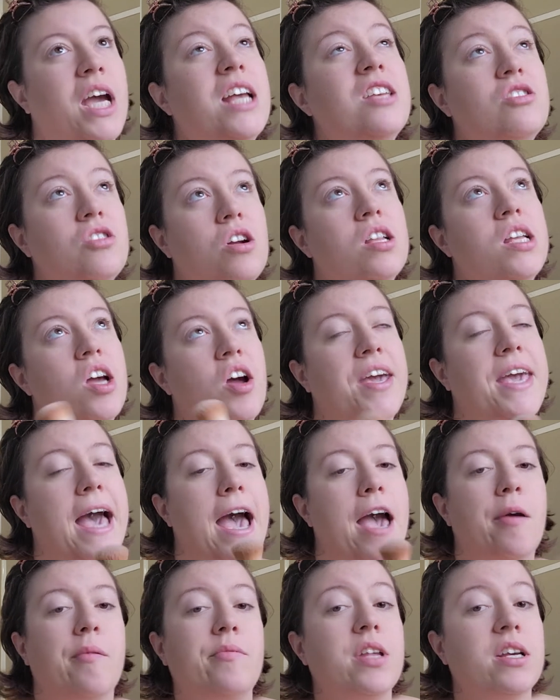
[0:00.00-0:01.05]
It's totally
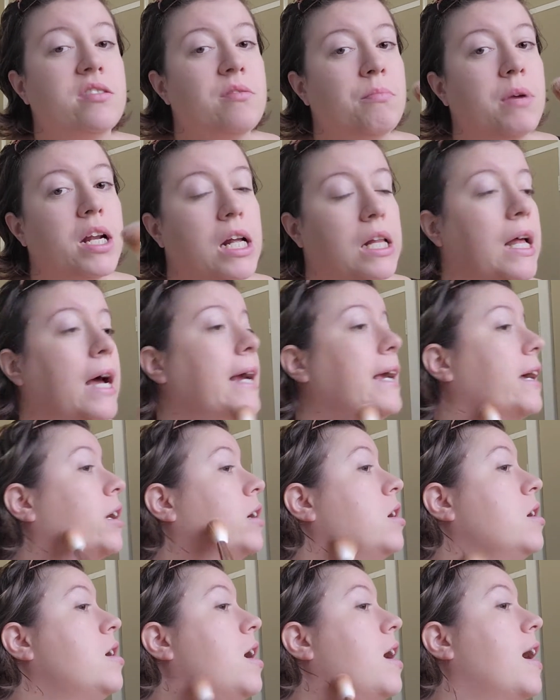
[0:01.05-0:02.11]
okay, doesn't mean I like it.